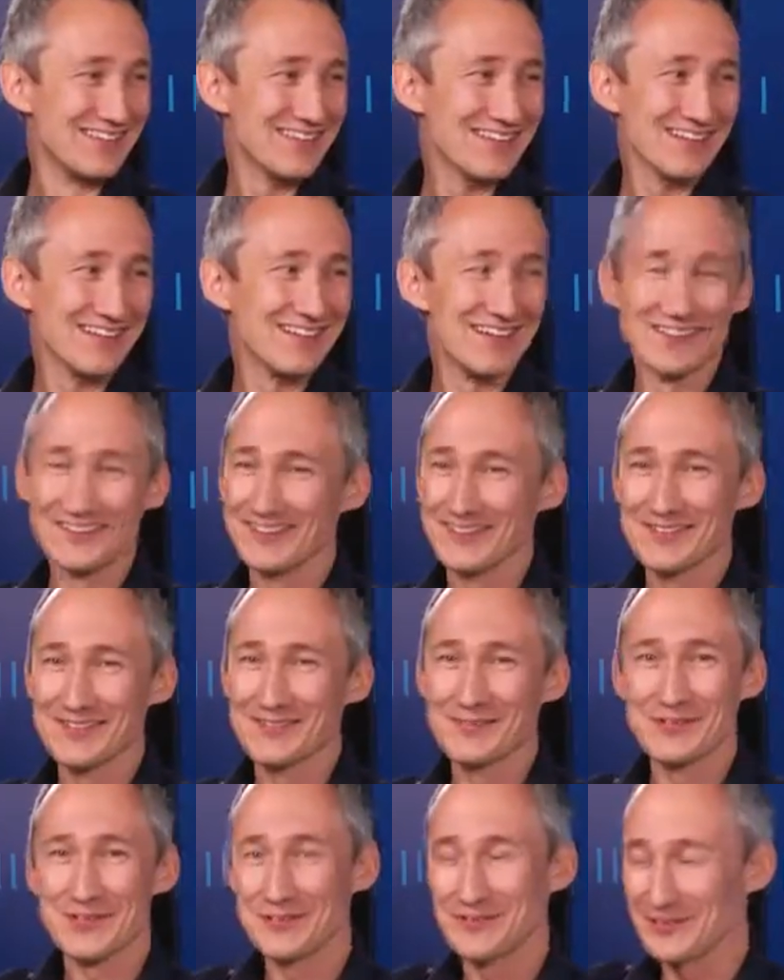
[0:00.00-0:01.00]
No, I don't know
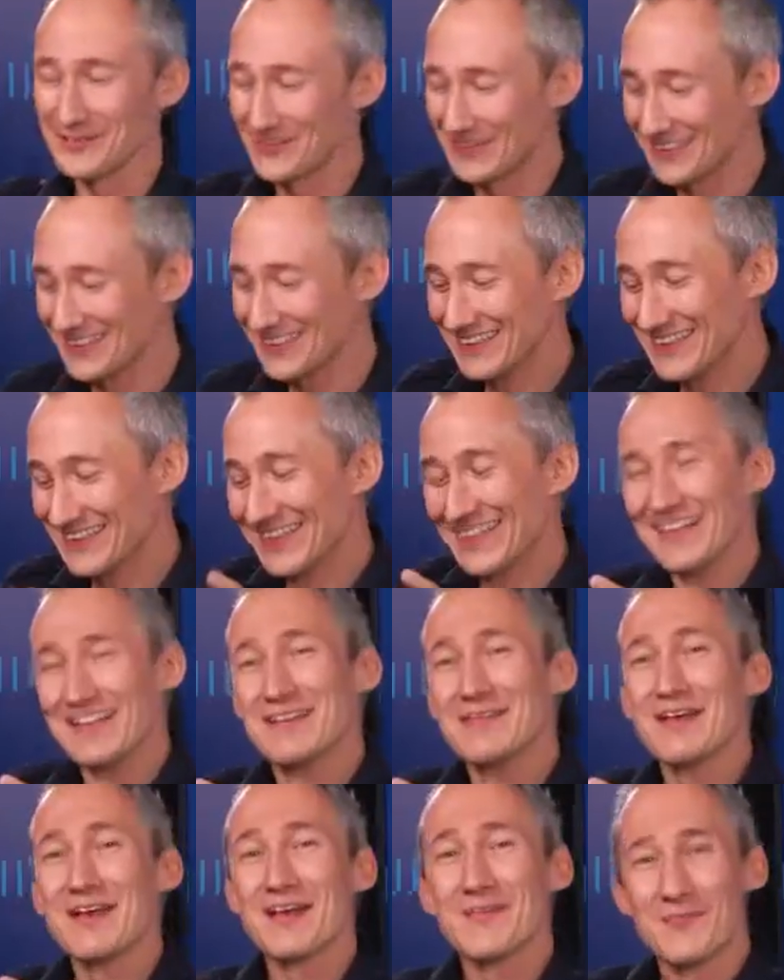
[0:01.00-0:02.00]
what you're doing.
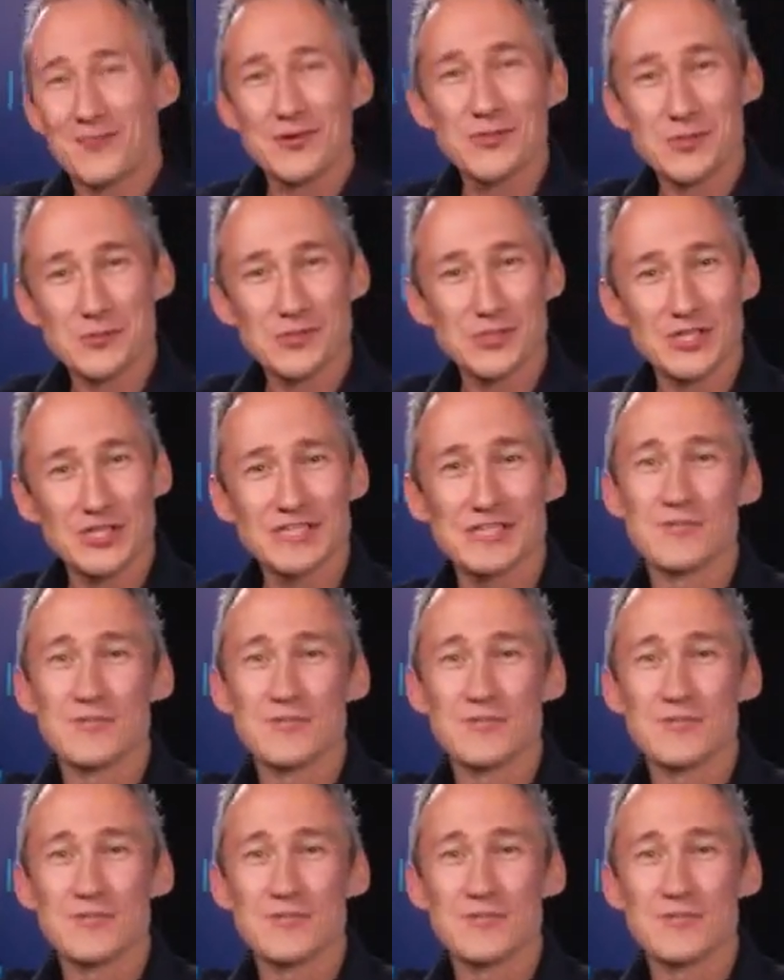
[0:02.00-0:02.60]
Virtual machines,